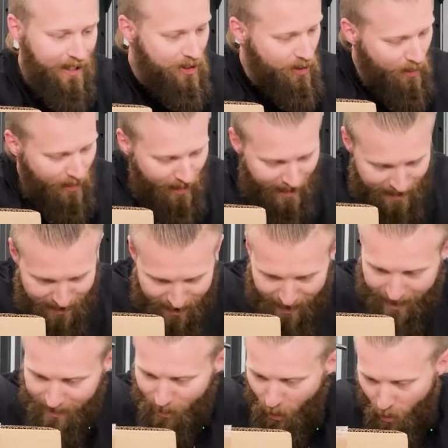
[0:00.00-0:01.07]
So they
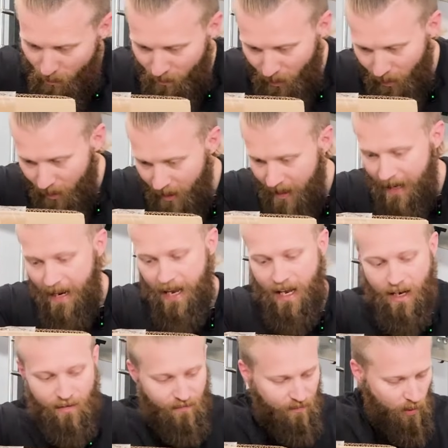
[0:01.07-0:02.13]
sent over
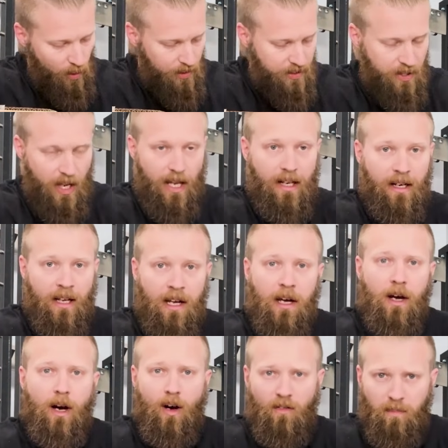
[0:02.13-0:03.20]
a full set
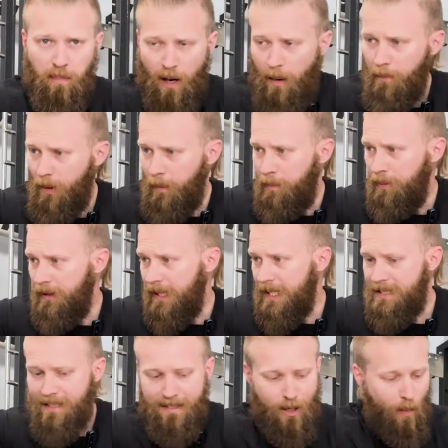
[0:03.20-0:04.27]
of bumper
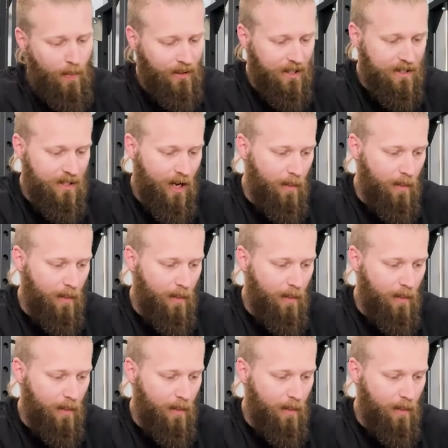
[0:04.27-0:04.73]
plates. Let's open these